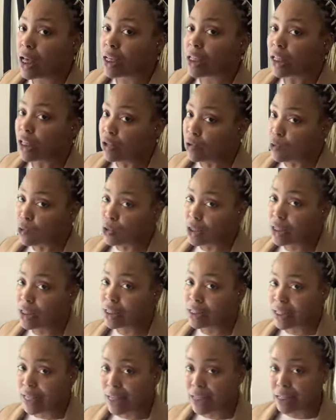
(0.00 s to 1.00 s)
usually
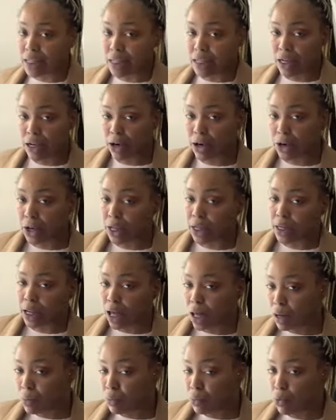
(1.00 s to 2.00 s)
stationary and
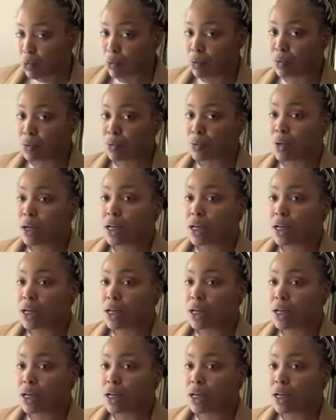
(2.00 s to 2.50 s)
non-mobile.